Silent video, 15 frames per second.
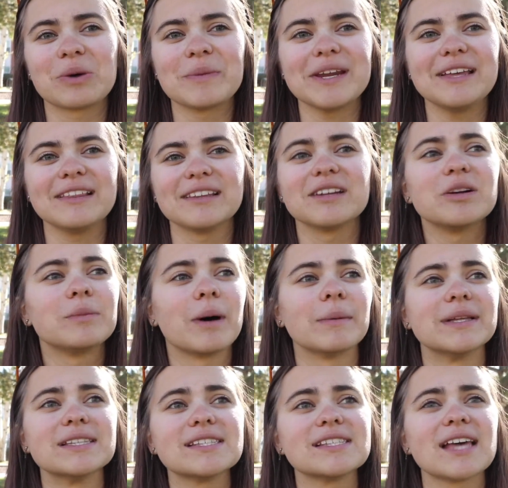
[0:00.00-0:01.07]
many little
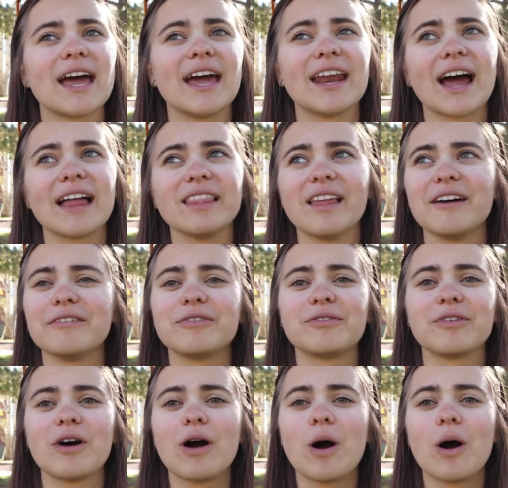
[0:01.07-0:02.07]
moments, and I love